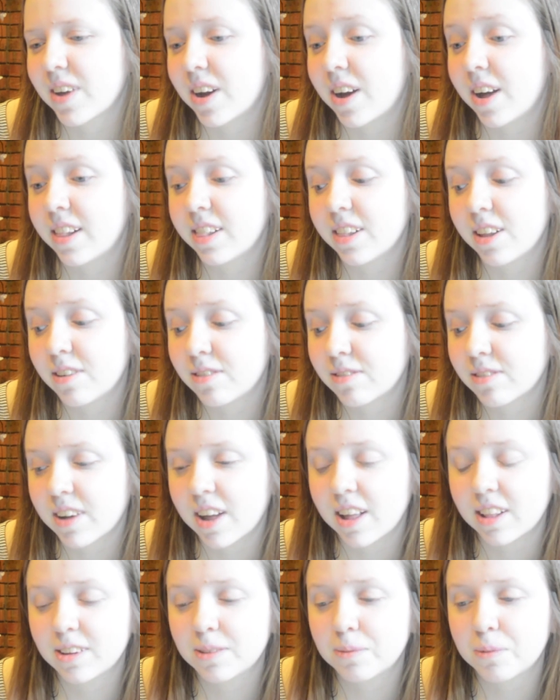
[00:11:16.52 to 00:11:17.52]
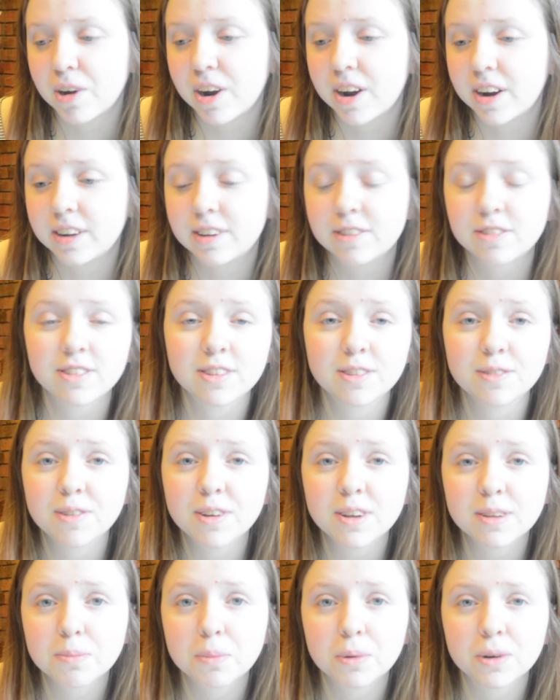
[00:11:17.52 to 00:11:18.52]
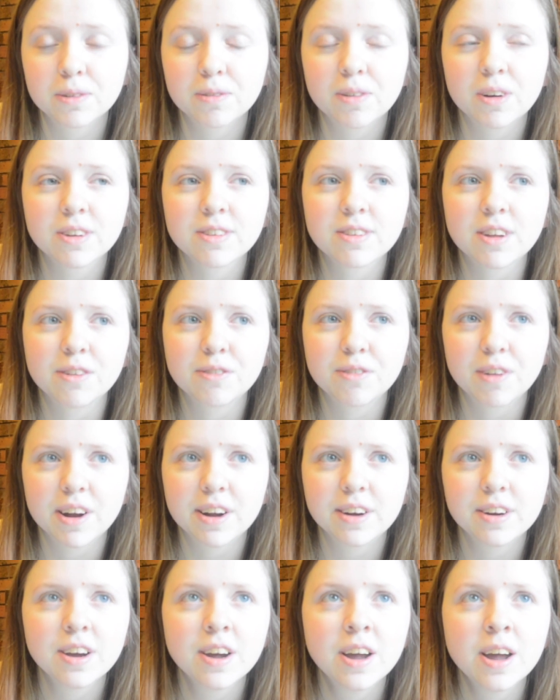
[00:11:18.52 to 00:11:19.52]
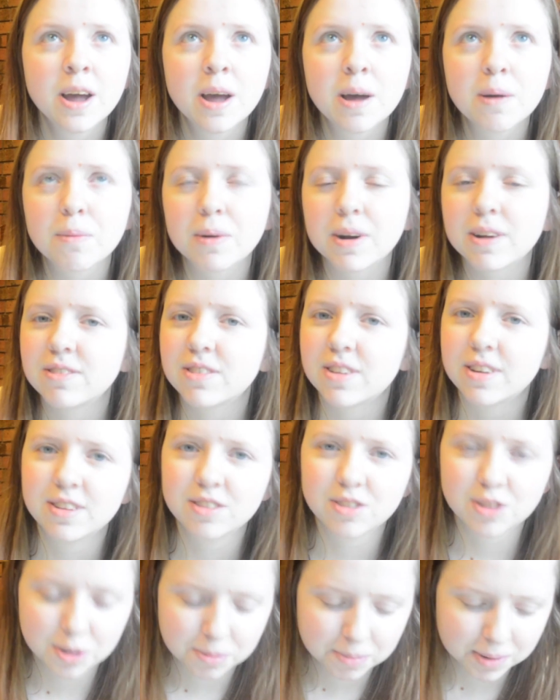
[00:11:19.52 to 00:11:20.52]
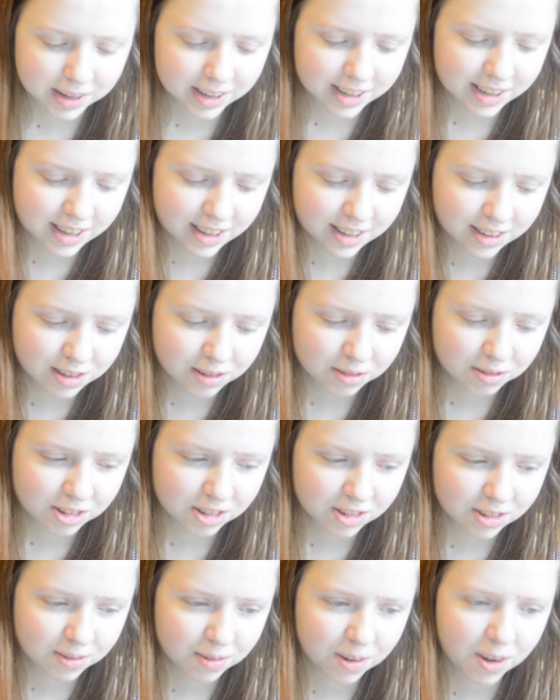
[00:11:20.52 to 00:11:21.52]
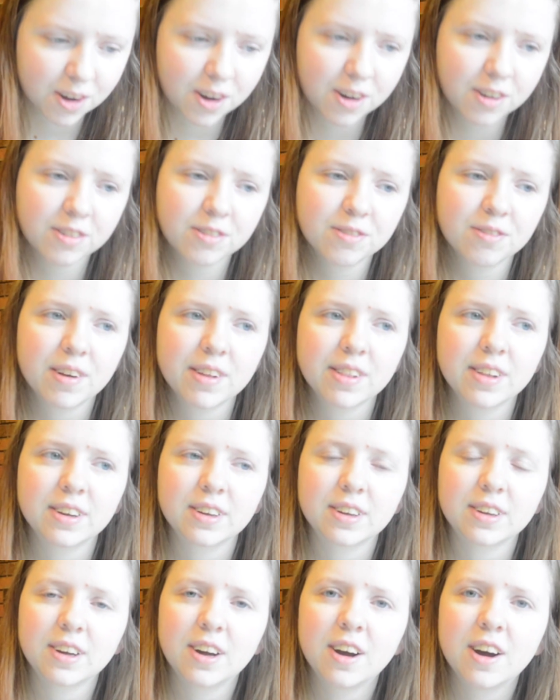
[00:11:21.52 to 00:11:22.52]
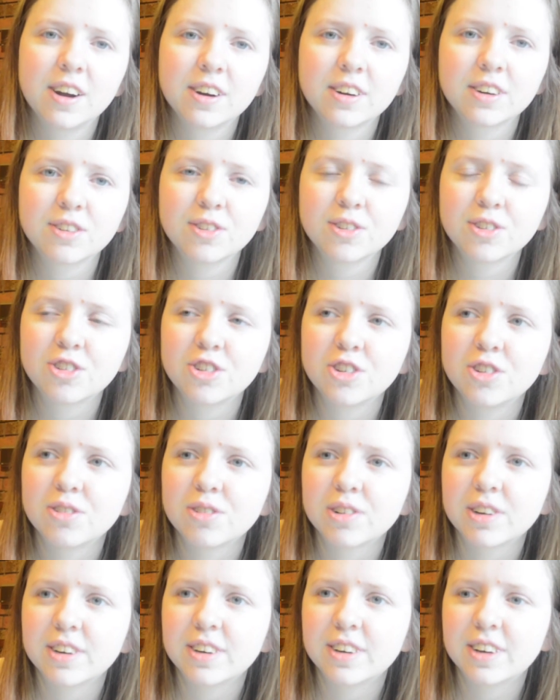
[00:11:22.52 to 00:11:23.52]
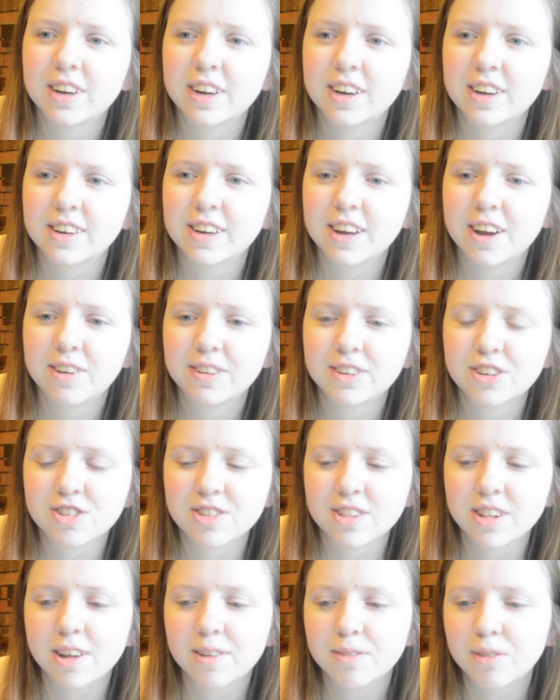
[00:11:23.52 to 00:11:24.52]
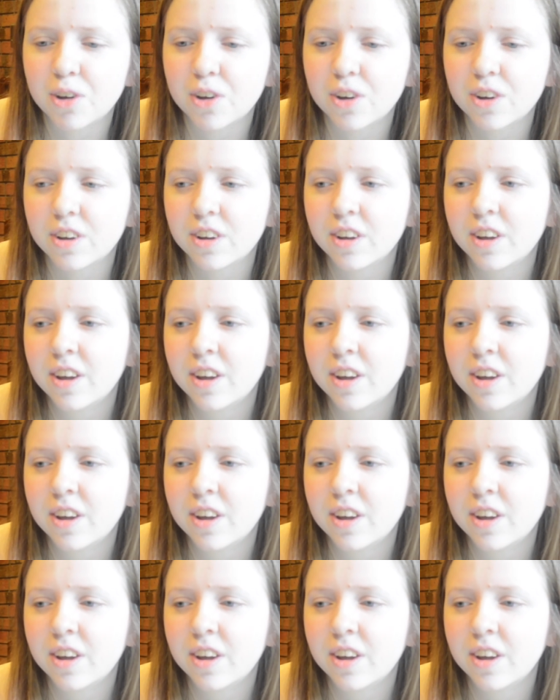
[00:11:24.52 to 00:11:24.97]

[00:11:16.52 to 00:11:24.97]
I love Caitlin Moran. It was the first book of hers I'd read, but I've seen so many interviews of her and read like articles she's written, and now I just love her.